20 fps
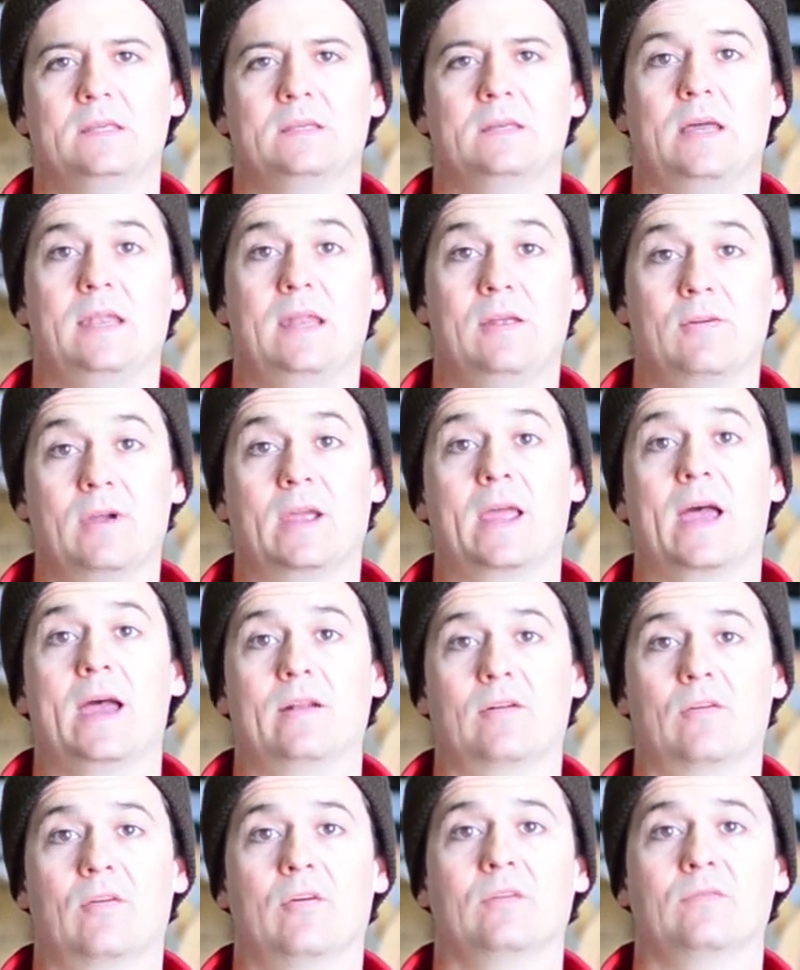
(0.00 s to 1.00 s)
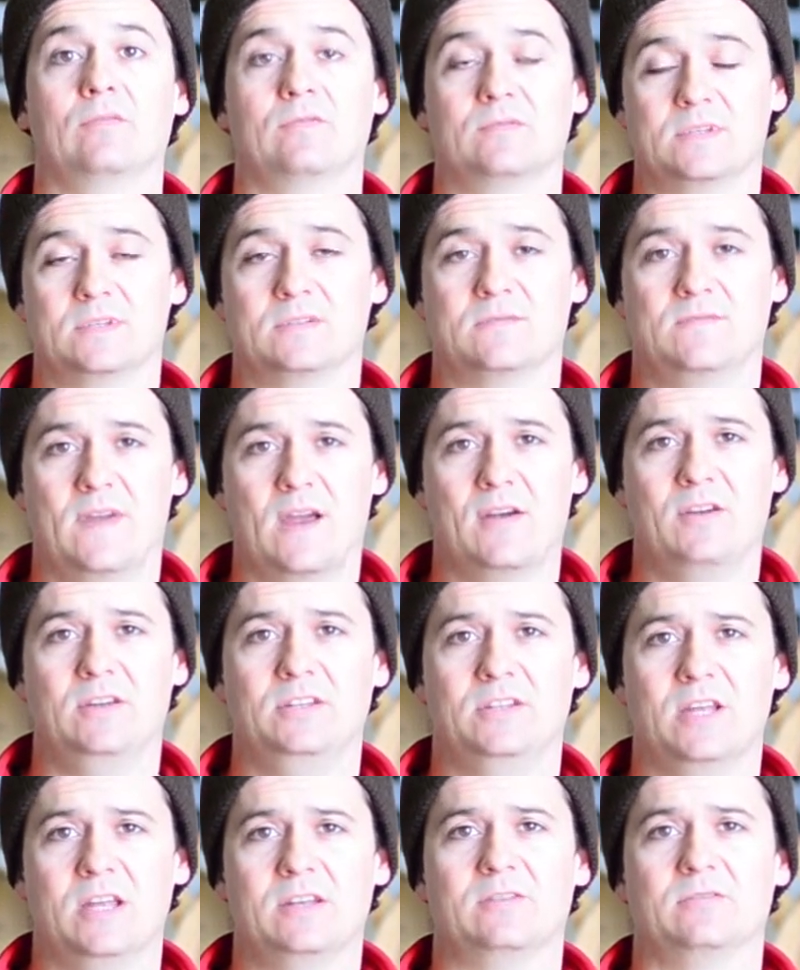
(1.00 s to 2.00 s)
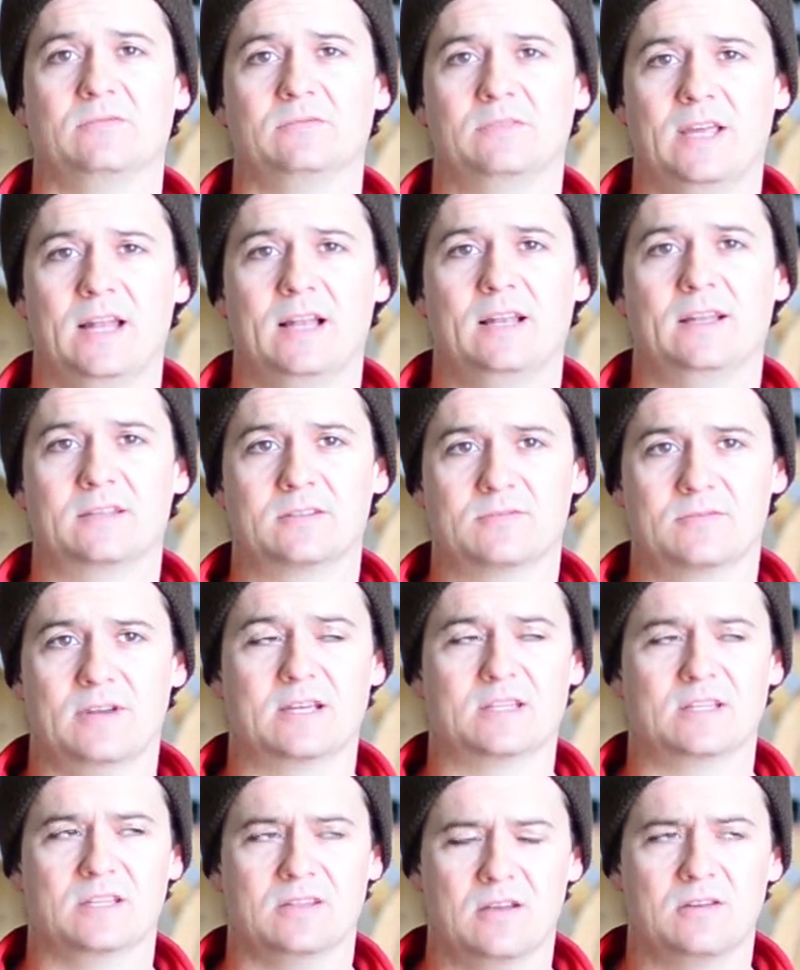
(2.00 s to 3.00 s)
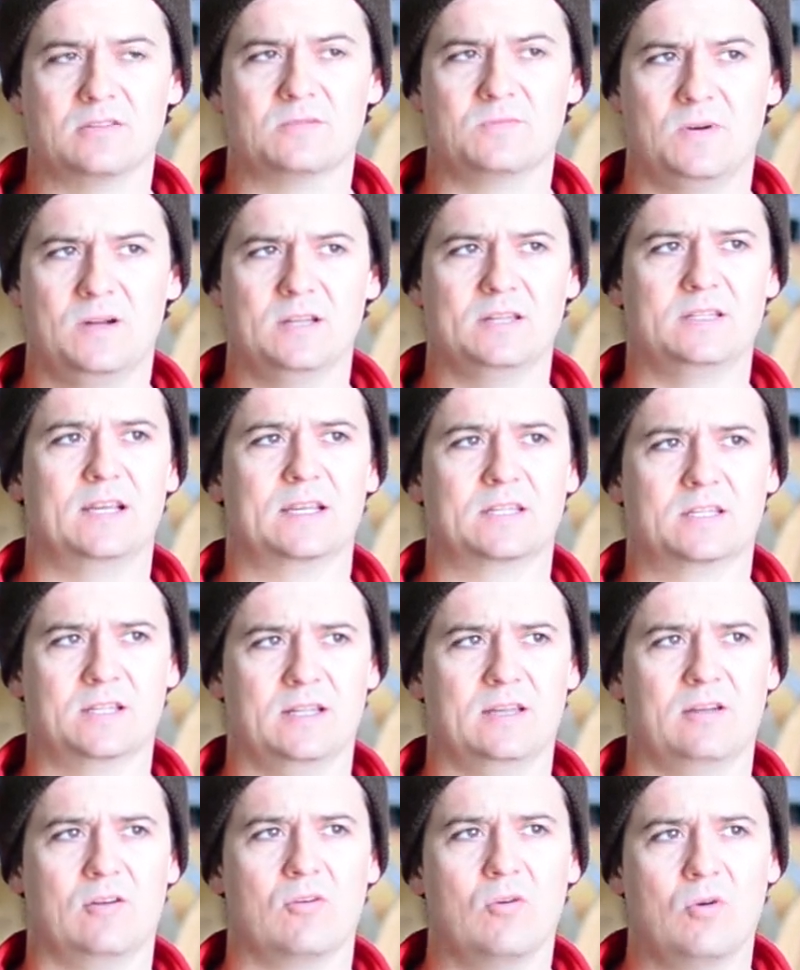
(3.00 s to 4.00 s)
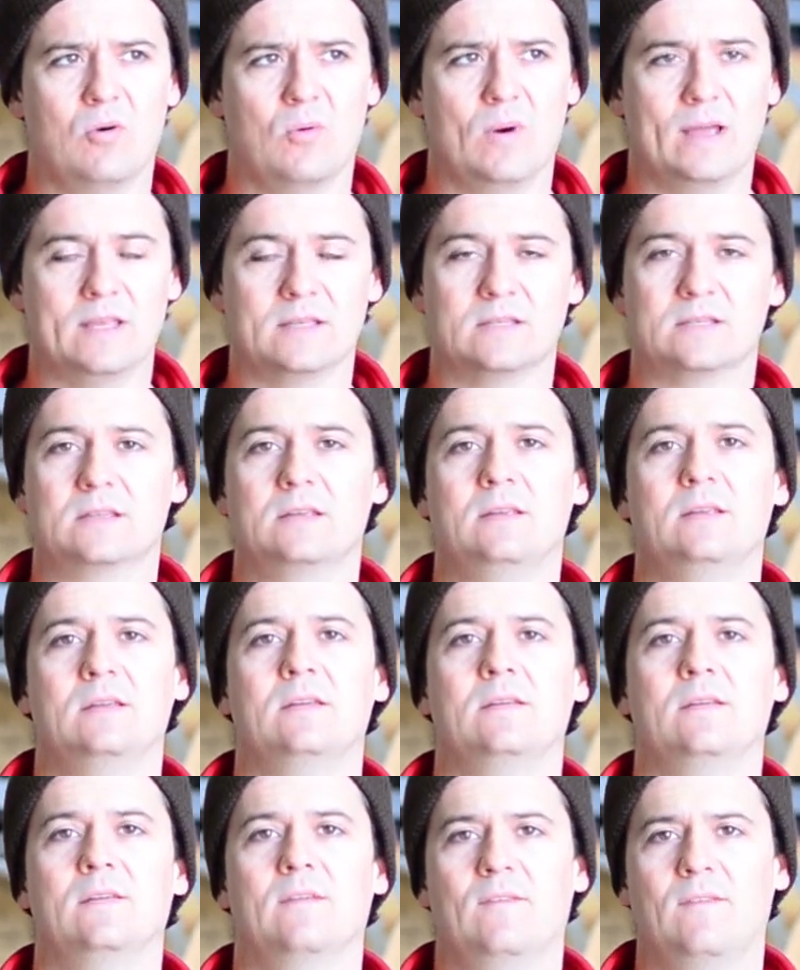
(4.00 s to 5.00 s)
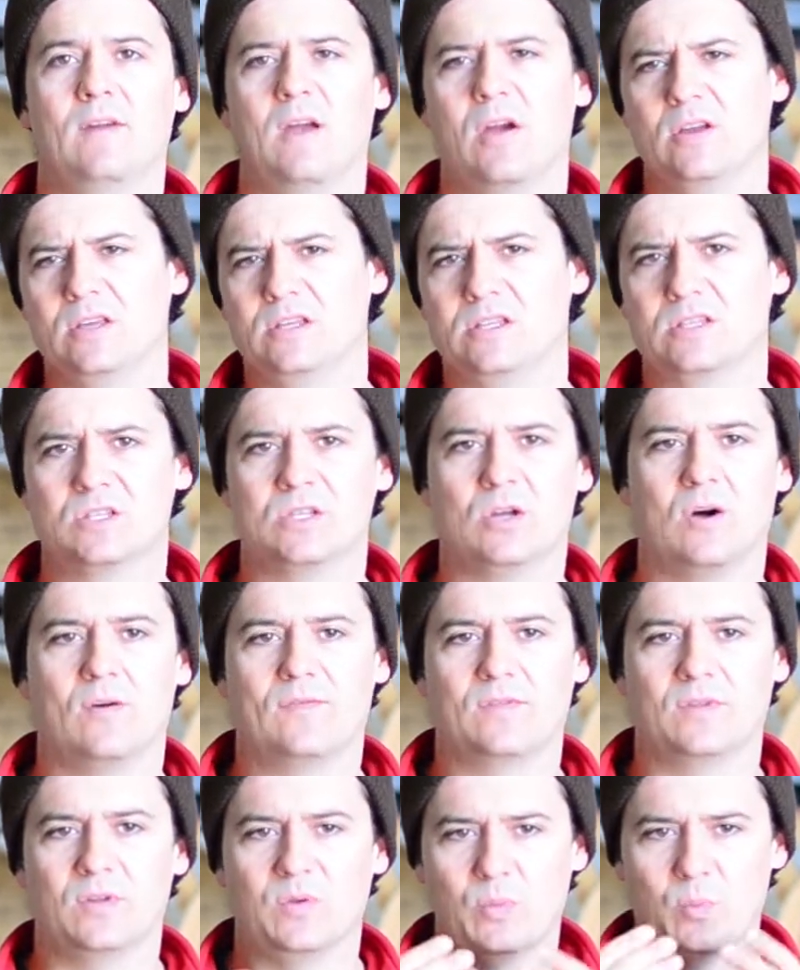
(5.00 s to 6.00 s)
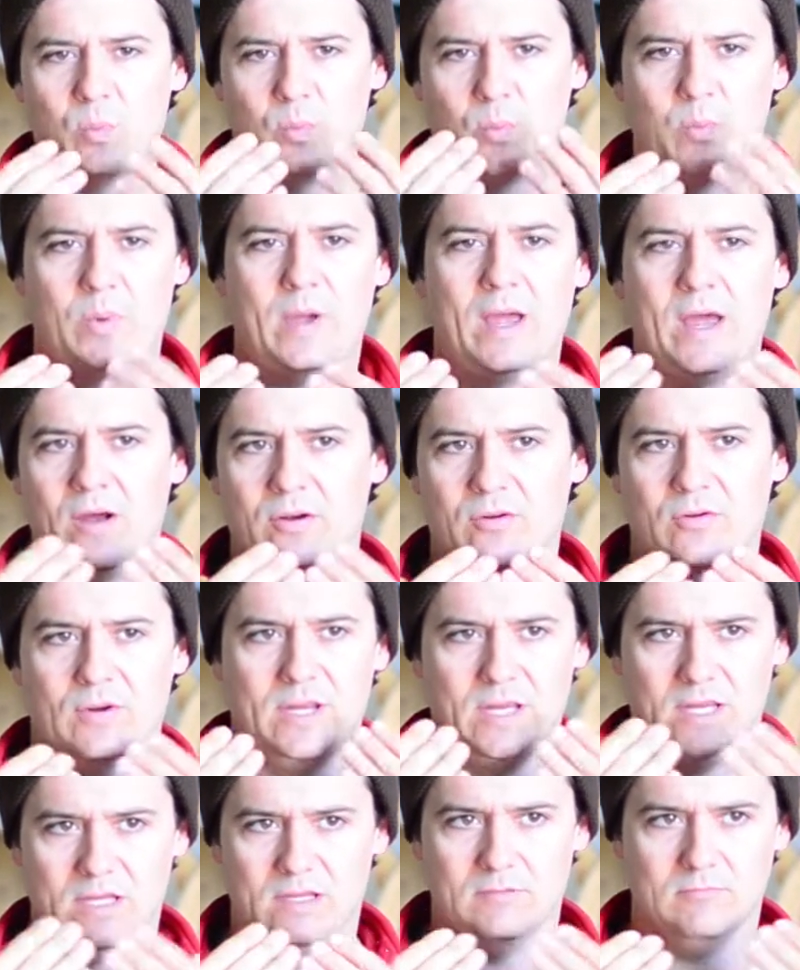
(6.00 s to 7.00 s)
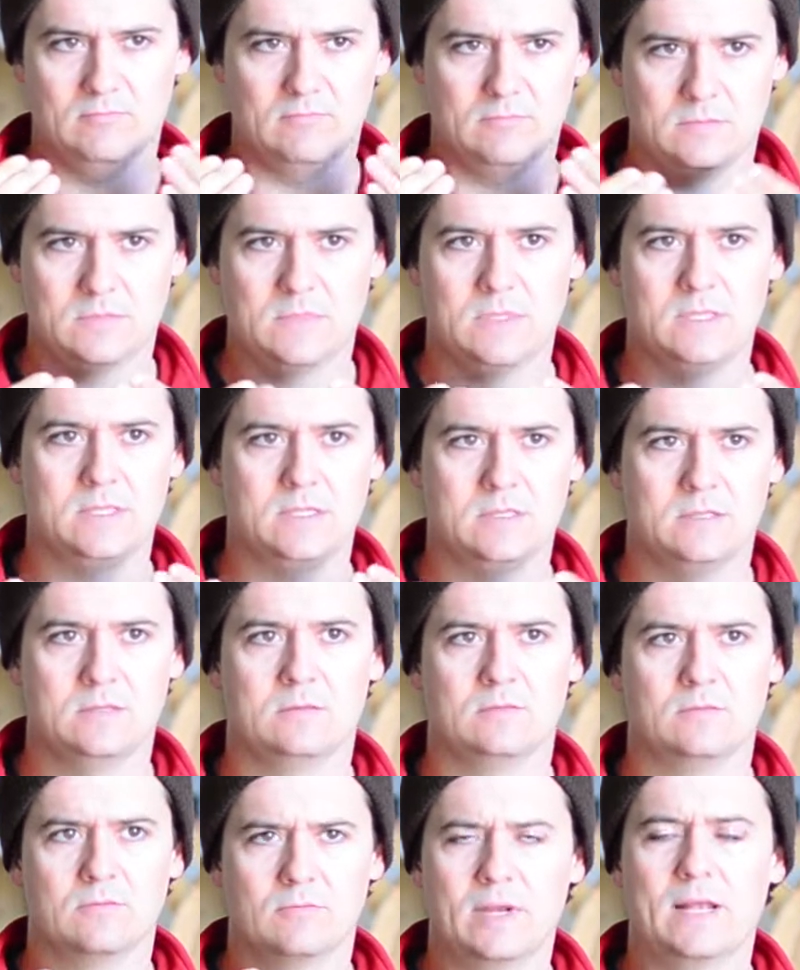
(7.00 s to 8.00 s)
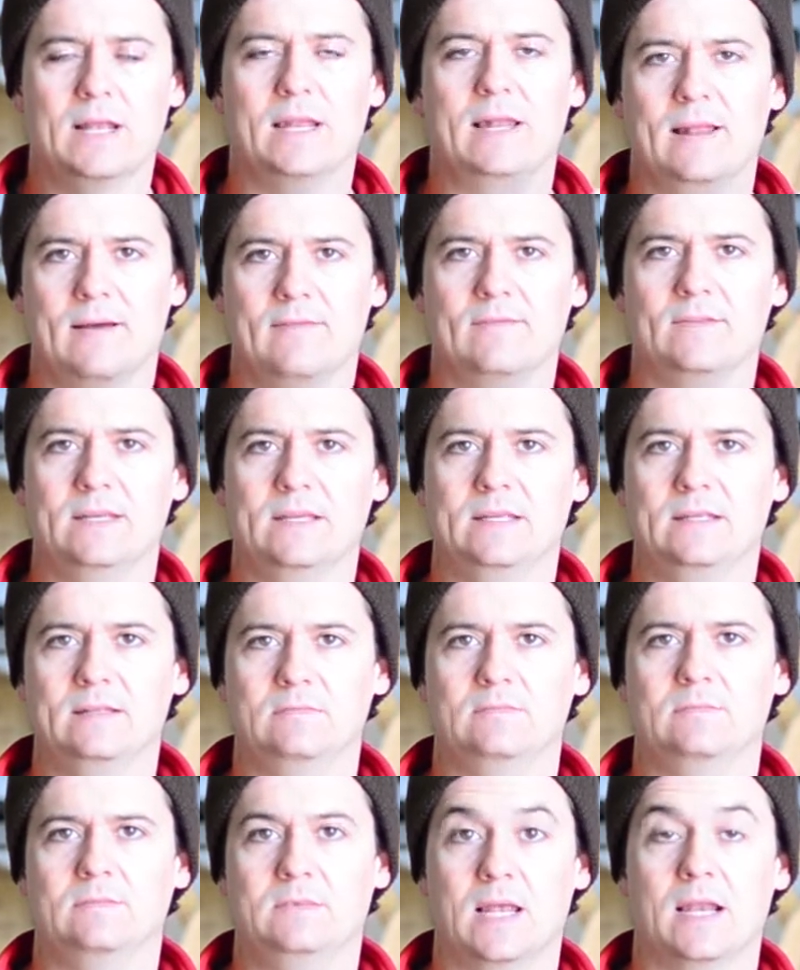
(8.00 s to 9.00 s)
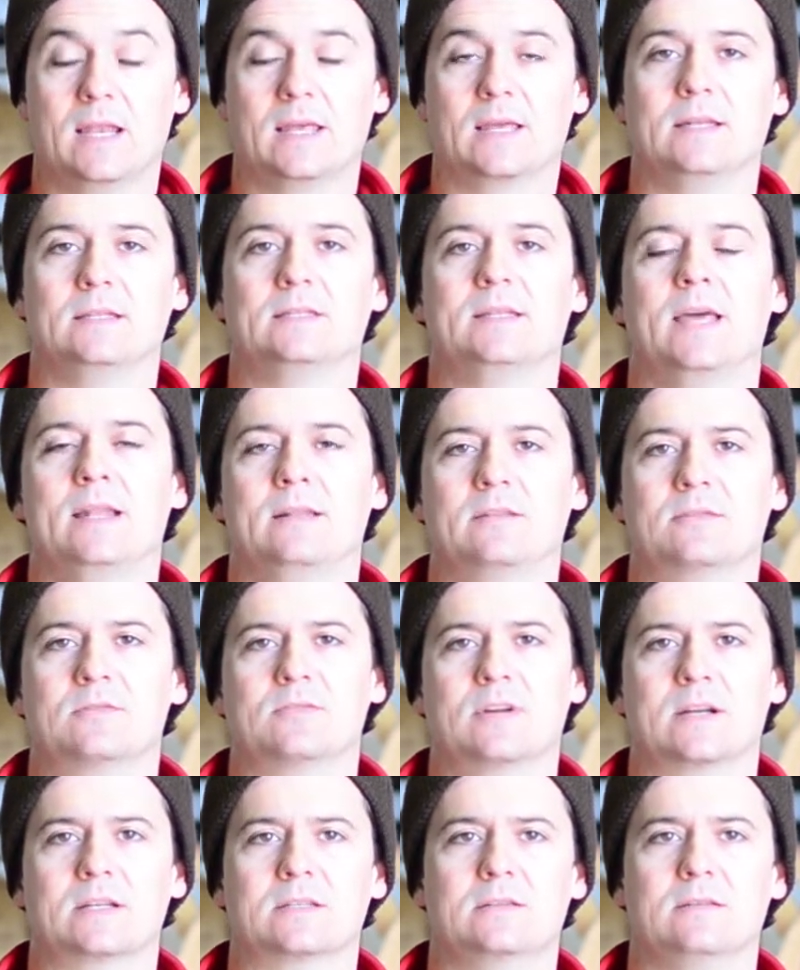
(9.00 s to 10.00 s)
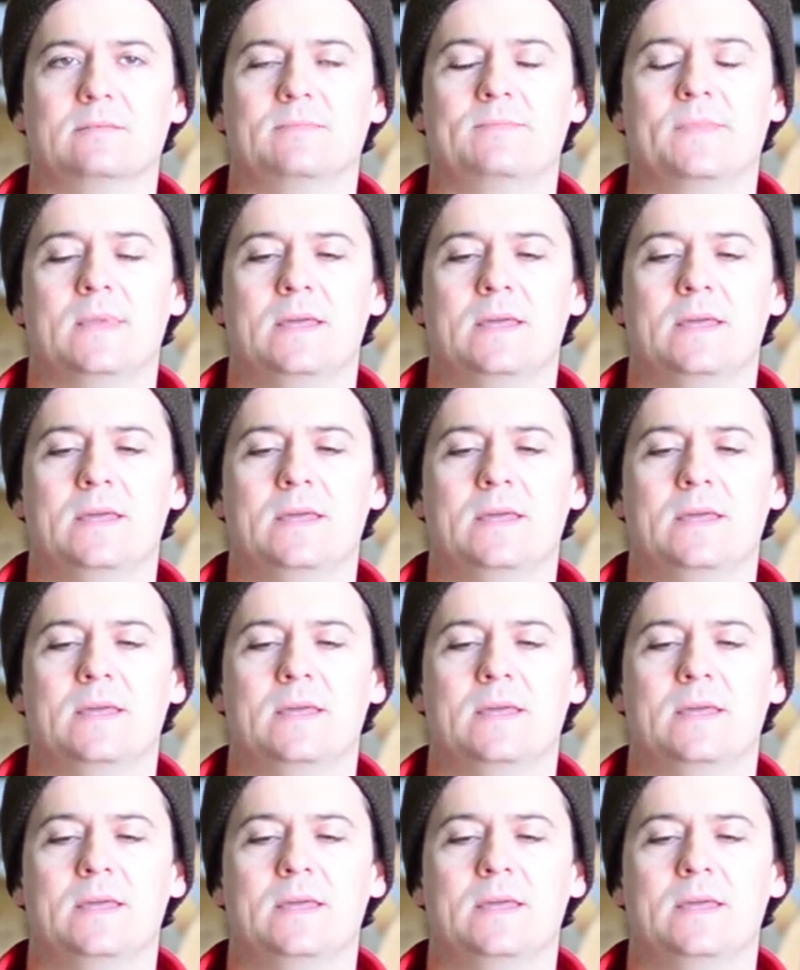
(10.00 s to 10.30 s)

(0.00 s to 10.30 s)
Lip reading: irrigator on, which is very gentle tannin extraction. Those wines actually are always very soft and powdery and really lovely, delicate tannin structure.